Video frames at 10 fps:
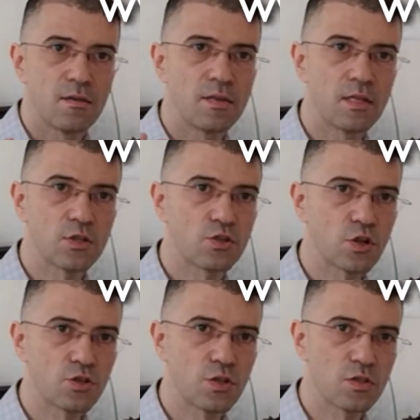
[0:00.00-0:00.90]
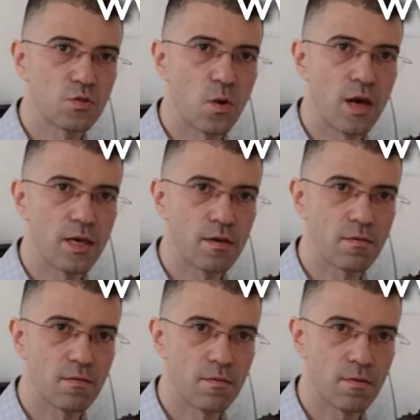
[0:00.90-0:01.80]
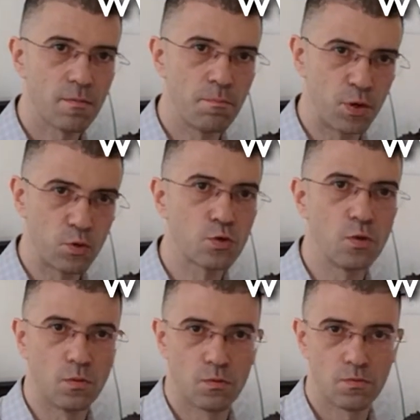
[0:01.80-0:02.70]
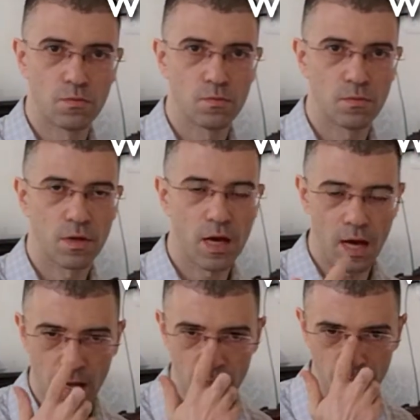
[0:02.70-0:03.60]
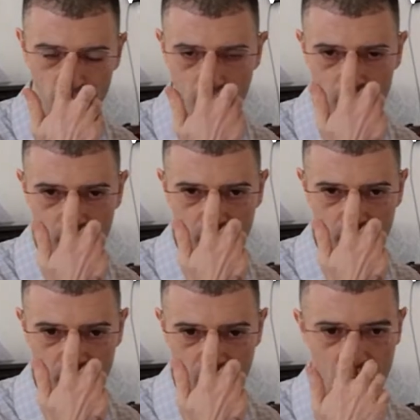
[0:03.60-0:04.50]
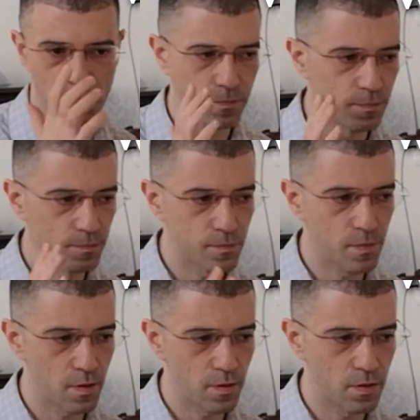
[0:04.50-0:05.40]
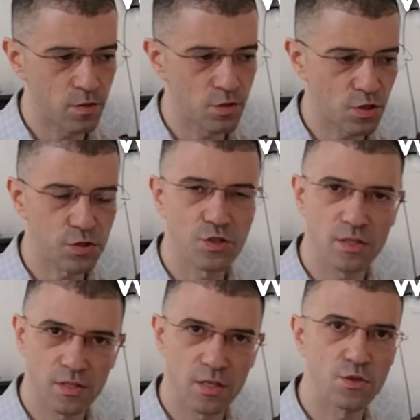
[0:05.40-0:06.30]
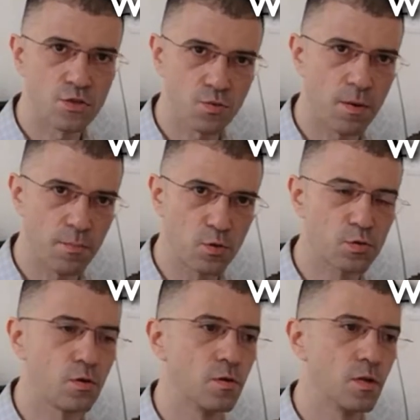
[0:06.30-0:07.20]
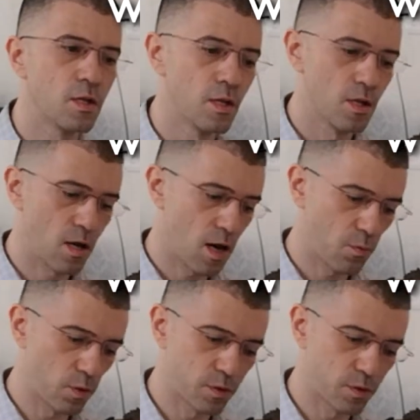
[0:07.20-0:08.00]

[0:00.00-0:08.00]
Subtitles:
the destruction is quite brutal. And the destruction in tissue is quite brutal, and we'll